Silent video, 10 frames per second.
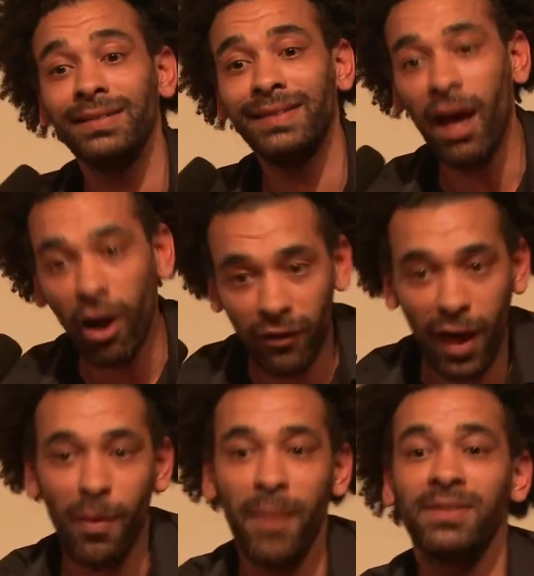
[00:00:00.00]
Get on
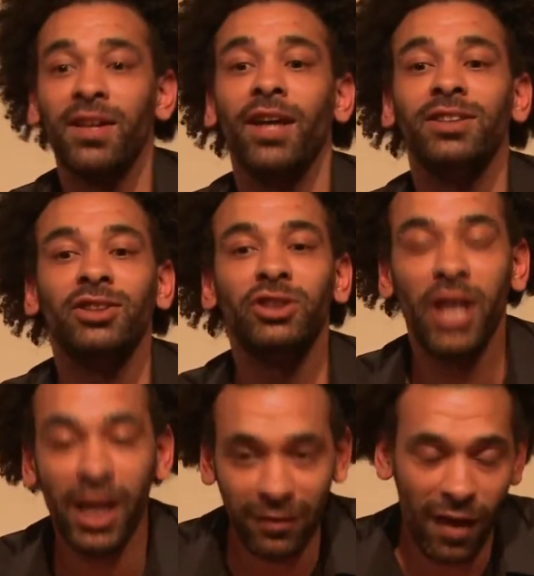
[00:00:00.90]
their websites,
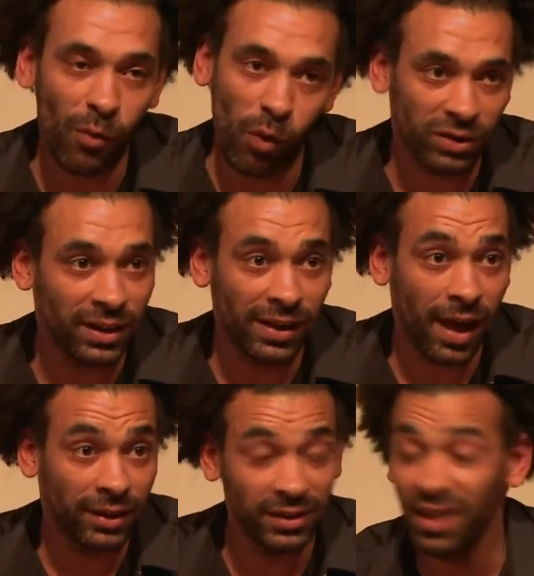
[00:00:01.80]
check their WhatsApp
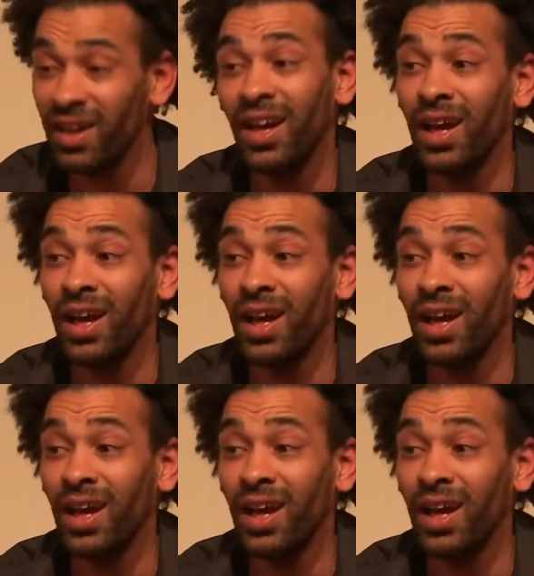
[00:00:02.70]
calendar.